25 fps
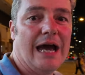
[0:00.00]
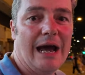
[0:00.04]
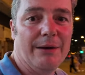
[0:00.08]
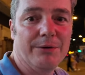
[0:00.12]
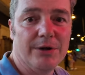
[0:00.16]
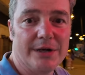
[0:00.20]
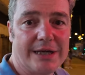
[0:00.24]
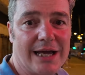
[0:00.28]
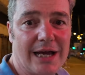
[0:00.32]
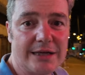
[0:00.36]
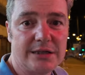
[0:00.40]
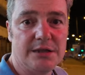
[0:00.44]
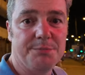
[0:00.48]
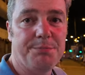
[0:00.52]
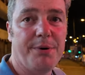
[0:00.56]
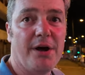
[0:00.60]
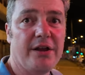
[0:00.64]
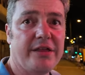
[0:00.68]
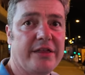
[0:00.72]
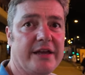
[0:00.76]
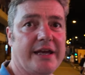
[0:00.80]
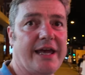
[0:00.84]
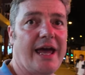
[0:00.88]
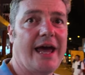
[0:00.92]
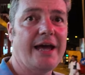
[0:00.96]
I'm going to catch a
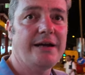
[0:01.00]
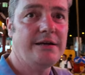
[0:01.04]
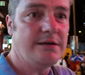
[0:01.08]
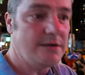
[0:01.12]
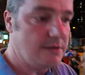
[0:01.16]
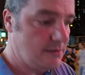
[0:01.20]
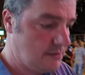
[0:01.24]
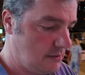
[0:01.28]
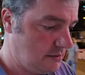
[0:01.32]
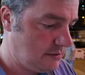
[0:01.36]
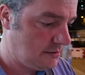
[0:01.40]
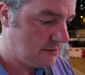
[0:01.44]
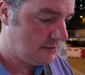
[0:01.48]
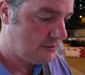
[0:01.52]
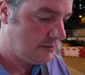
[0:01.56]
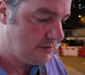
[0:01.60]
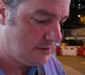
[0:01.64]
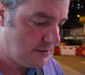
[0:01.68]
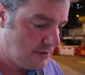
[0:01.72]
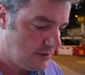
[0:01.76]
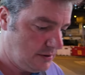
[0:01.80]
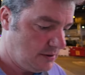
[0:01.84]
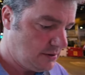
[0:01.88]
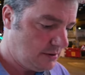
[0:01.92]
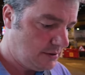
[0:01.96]
bus again.
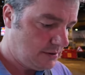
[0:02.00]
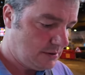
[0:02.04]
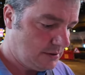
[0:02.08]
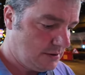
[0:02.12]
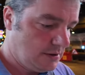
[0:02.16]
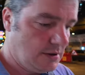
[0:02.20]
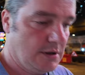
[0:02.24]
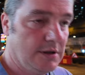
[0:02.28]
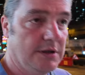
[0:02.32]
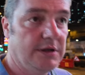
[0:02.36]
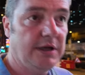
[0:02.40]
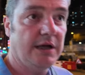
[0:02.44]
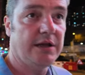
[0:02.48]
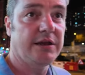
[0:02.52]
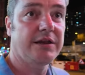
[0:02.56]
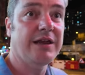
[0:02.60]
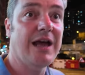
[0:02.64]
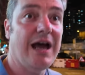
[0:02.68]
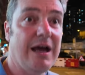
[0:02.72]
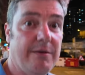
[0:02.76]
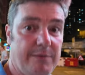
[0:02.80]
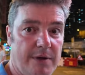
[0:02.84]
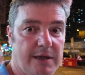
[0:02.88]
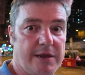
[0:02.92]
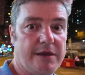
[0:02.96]
This
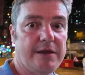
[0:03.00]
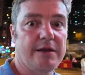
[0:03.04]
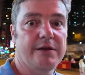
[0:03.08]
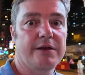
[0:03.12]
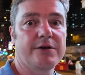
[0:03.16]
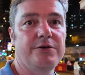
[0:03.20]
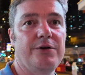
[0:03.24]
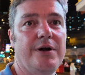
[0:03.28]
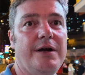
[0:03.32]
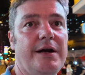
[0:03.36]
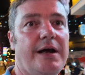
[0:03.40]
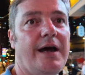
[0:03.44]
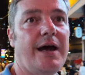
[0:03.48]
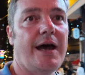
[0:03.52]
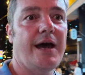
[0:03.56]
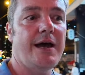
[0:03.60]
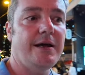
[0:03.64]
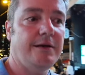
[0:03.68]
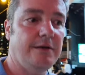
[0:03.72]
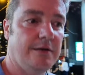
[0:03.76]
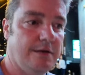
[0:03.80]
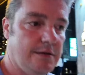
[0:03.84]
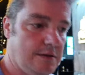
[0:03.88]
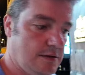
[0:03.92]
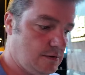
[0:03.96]
time it's straight
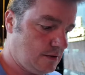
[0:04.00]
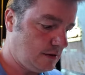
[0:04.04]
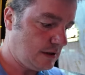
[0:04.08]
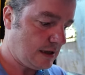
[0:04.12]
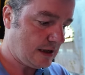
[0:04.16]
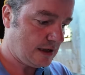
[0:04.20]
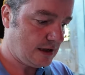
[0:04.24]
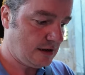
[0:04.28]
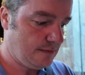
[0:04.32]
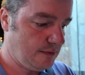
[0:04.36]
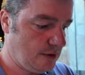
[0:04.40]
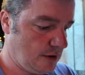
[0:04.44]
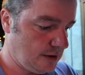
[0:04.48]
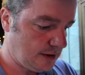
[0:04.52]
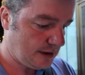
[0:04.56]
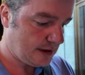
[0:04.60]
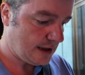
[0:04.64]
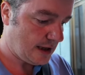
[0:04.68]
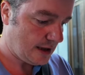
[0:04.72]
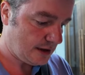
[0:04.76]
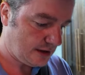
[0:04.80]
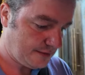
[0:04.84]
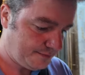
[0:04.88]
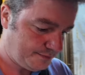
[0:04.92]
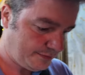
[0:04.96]
ahead and I'm going to
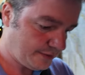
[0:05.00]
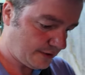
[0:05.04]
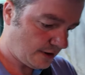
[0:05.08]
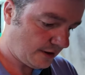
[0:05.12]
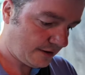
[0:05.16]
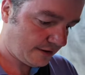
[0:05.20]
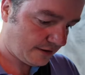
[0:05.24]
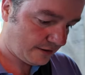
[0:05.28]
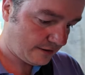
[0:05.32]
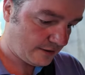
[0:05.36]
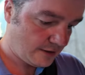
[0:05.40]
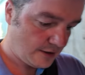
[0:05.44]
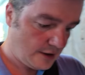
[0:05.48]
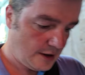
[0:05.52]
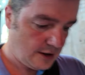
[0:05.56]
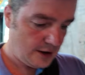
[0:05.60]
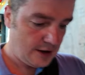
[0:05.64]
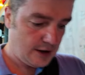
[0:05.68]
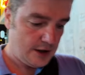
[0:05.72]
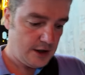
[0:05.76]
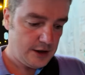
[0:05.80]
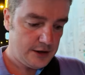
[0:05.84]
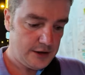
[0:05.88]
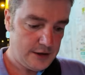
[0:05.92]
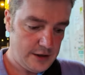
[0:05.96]
catch bus
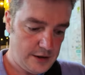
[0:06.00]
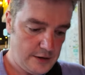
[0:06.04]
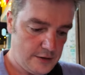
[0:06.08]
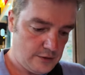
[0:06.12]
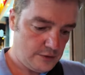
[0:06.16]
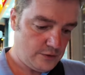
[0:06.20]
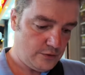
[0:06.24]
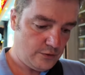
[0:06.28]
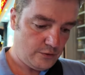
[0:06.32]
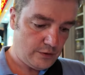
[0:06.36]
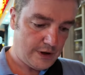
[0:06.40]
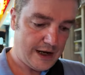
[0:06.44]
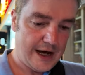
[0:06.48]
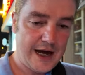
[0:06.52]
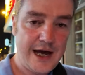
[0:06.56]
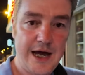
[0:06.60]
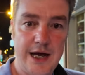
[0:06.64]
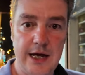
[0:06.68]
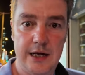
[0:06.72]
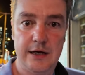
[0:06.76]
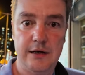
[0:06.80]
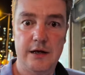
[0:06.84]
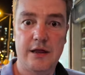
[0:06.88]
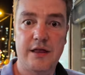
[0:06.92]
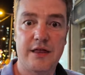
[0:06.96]

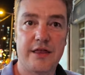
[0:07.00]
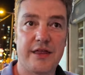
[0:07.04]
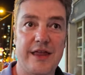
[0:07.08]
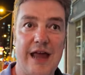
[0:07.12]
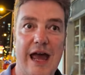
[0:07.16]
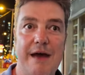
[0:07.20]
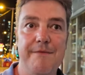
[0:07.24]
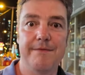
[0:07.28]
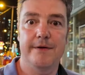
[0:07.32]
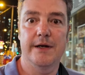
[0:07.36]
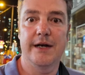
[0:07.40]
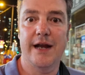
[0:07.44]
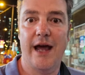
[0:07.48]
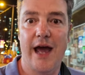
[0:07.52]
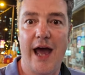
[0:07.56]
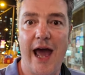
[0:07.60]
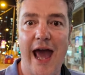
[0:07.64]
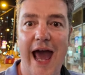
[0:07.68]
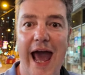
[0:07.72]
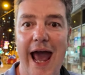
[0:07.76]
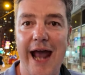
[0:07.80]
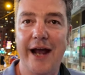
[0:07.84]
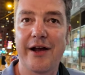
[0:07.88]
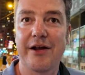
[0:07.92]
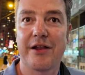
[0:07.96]

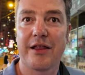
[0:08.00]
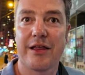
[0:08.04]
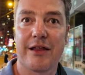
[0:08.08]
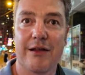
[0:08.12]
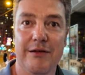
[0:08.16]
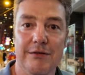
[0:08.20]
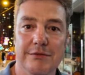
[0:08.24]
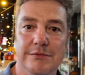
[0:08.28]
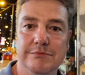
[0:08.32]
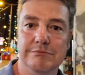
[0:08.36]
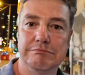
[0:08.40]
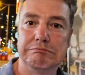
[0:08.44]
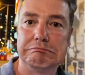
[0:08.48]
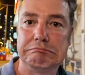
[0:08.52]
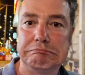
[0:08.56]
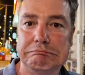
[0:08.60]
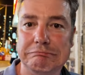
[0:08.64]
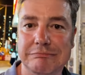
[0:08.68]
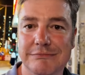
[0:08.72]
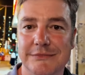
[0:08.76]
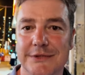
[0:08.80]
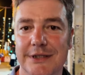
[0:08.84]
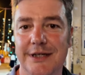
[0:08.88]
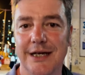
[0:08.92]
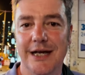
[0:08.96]
287X.
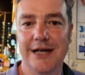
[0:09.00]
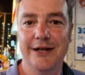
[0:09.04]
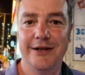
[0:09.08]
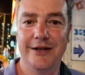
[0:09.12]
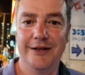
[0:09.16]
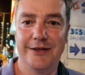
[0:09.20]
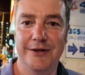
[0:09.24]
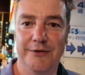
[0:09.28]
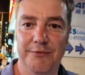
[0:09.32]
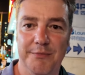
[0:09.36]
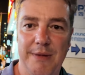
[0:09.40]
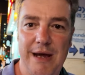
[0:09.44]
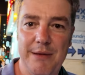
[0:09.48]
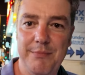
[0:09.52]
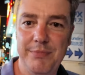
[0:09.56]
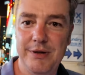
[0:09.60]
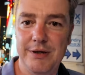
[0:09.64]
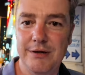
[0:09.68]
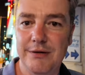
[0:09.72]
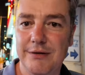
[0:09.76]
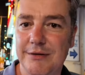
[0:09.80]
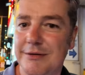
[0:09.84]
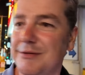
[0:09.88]
Easy to remember.